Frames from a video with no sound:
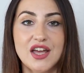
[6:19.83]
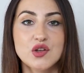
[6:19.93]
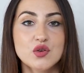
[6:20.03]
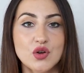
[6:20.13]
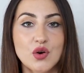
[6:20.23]

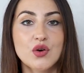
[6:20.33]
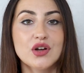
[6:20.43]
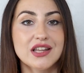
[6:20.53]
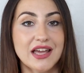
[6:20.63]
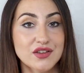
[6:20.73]
You know,
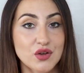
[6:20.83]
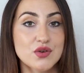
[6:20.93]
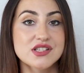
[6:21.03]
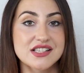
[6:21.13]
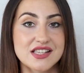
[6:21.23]
like
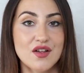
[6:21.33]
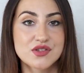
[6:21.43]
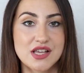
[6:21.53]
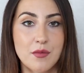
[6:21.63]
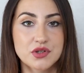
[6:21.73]
those
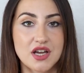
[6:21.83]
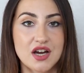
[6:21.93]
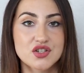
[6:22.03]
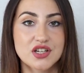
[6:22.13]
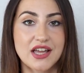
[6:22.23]

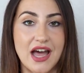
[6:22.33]
self-sabotaging